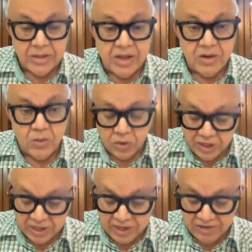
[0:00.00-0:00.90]
Then
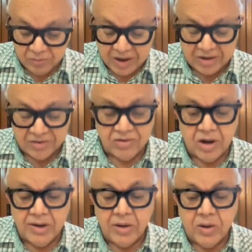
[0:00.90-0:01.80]
decree is passed
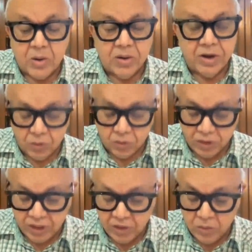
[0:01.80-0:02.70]
under order
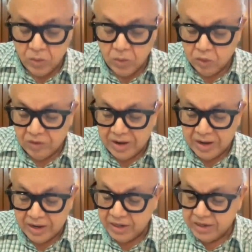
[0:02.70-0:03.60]
20, rule
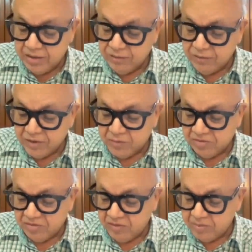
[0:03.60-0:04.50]
12A, decree for
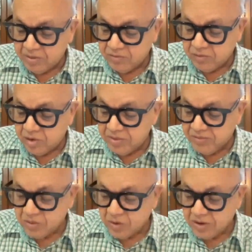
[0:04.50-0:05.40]
specific
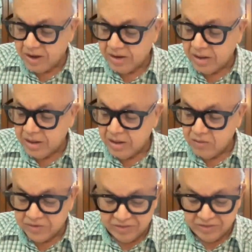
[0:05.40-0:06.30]
performance of contract
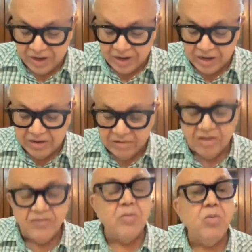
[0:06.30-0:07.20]
for sale or lease
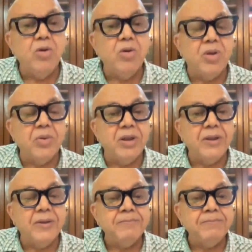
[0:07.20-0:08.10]
of immovable
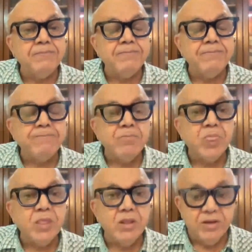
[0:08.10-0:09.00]
property.
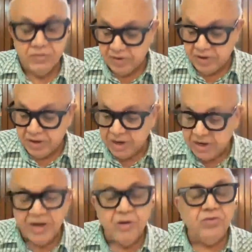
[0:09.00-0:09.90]
Defendant
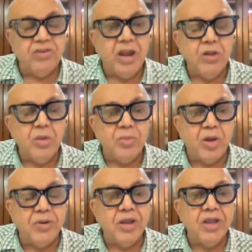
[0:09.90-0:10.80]
agreed to sell you the
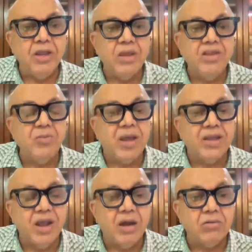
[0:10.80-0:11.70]
property, he is
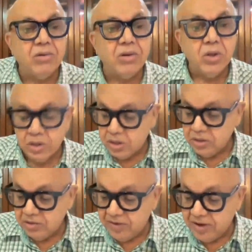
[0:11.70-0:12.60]
backing out.
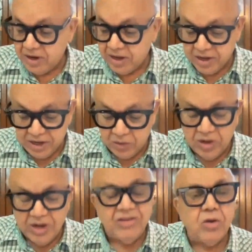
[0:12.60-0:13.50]
Defendant agreed to
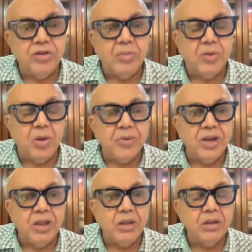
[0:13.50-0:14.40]
lease out the
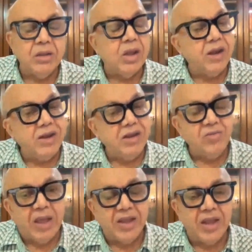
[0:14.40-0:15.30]
property and he is
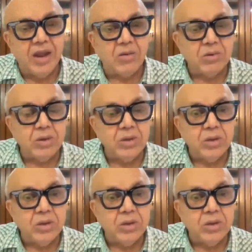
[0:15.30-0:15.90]
backing out.